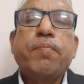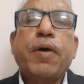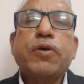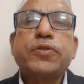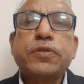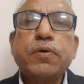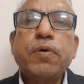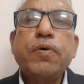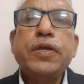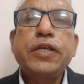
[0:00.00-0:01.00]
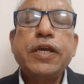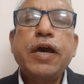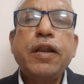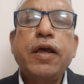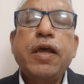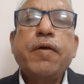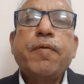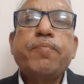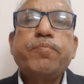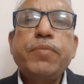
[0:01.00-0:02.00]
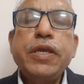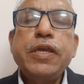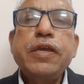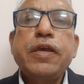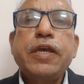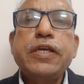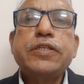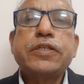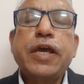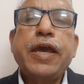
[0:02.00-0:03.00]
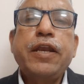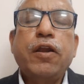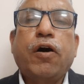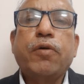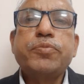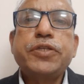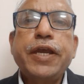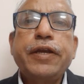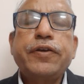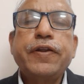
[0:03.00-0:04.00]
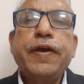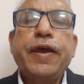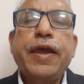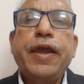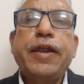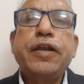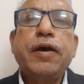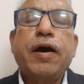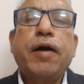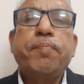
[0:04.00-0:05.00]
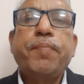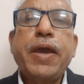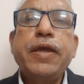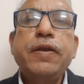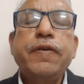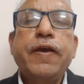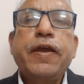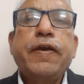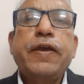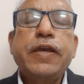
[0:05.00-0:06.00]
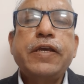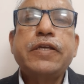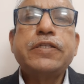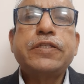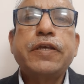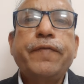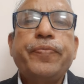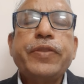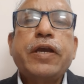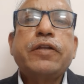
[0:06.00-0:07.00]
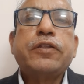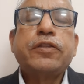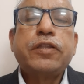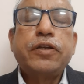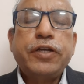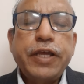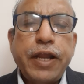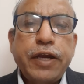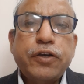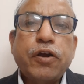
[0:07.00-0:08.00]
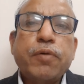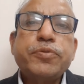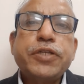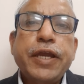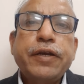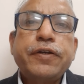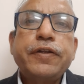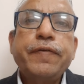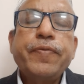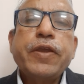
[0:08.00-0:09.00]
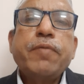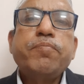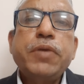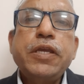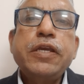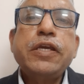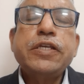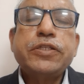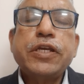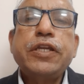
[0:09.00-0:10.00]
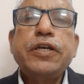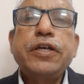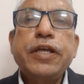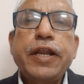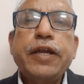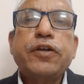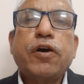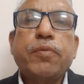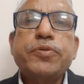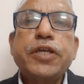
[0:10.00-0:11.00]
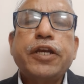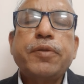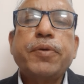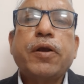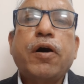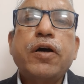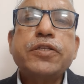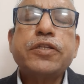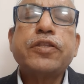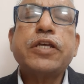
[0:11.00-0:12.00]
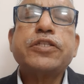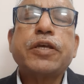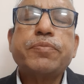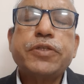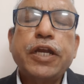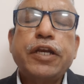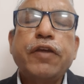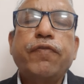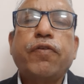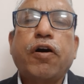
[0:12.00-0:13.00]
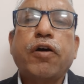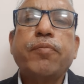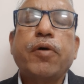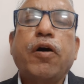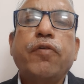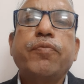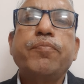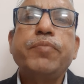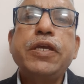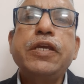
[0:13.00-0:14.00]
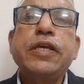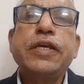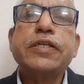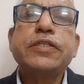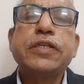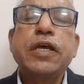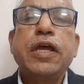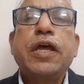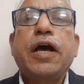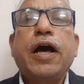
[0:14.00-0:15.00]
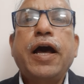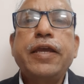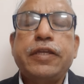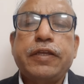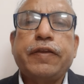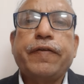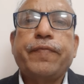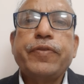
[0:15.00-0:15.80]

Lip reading: So here me is an object and a pen is direct object. Me is indirect object because the subjective form of me is I.